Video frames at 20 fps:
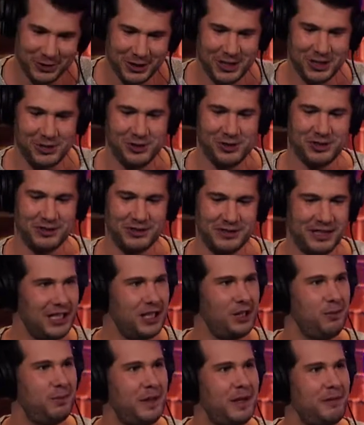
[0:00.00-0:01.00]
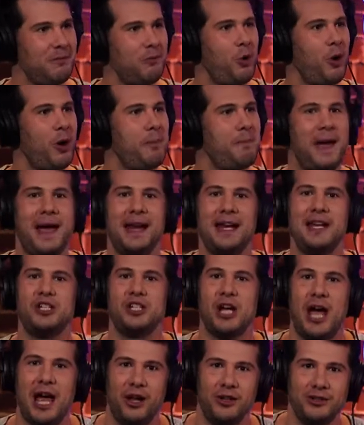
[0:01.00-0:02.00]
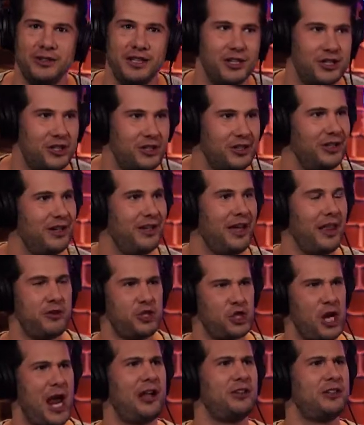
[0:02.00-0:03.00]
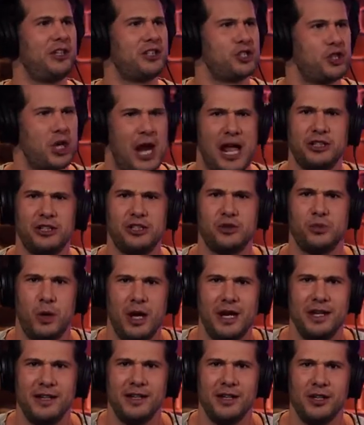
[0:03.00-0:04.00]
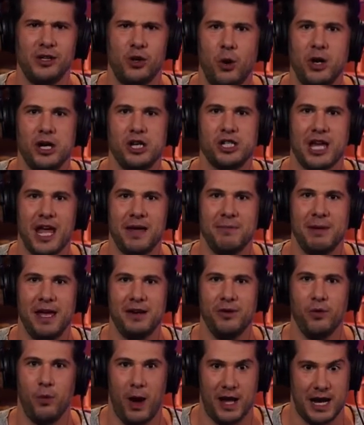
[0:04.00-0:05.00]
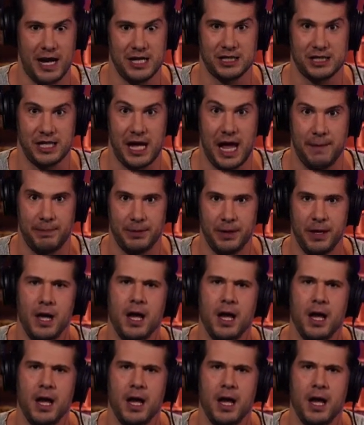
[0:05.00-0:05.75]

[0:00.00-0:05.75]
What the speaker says: could use a little bit more petty childish. Childish? What? Cornish game hen? What did I stop?